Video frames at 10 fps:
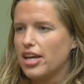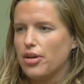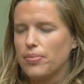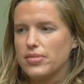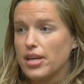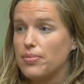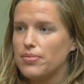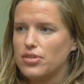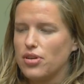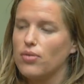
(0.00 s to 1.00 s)
Um,
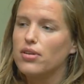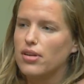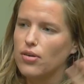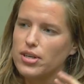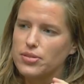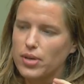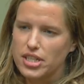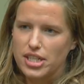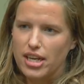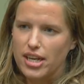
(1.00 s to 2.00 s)
some don't always
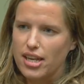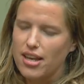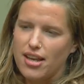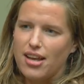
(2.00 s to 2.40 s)
want to share it,